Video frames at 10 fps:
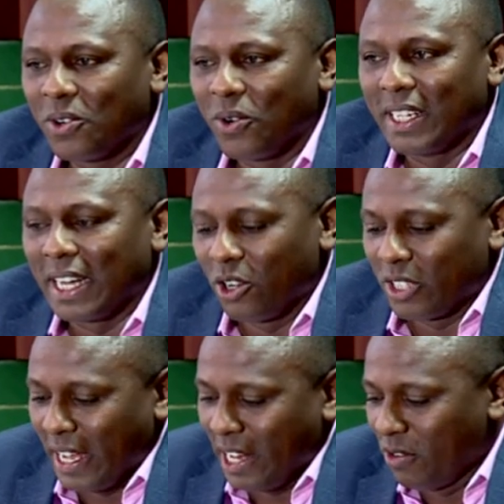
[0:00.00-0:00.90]
quite a
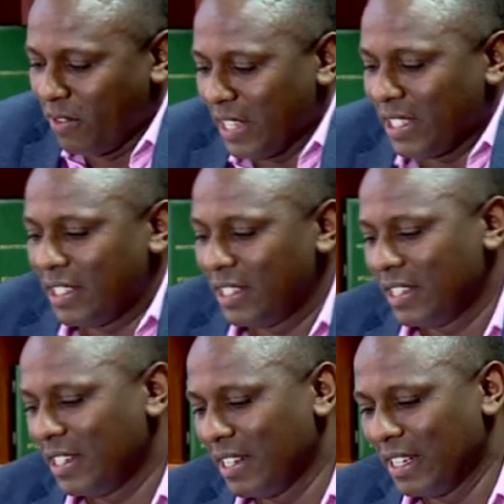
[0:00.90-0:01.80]
lot ahead of us.
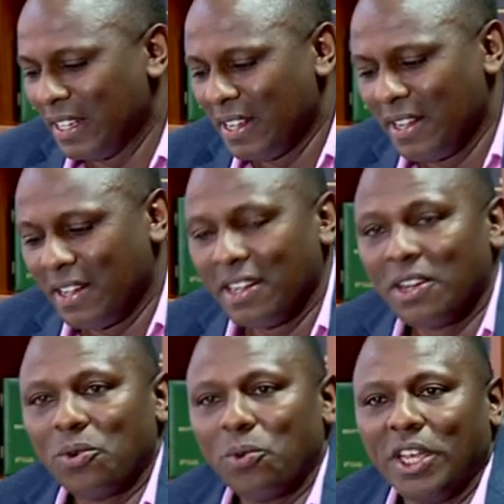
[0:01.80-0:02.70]

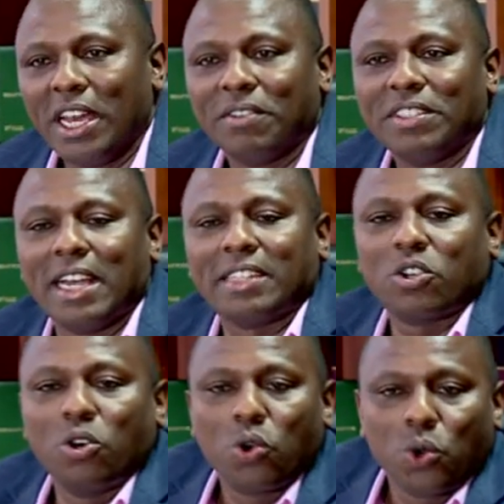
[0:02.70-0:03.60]
We have
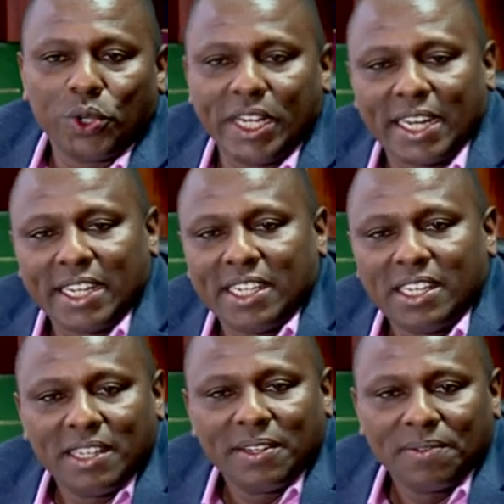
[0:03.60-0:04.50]
just concluded
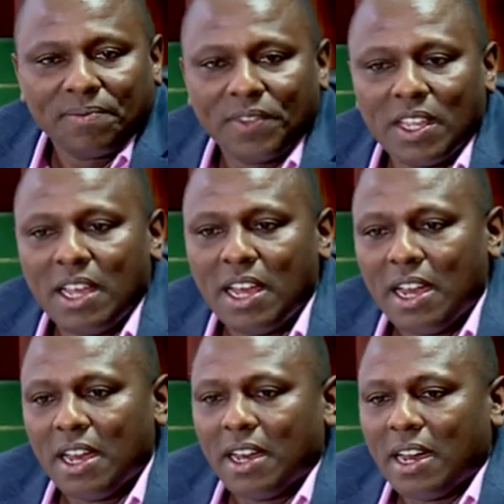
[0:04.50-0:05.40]

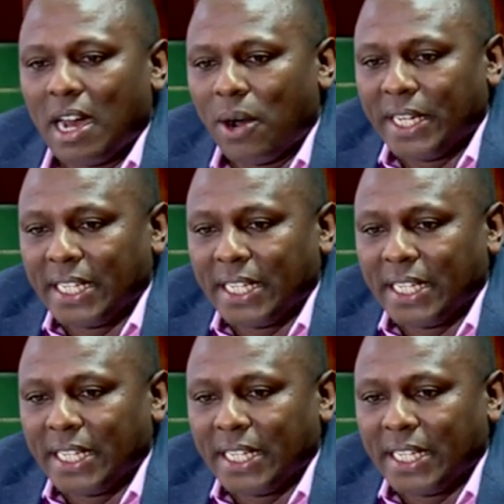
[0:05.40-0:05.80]
our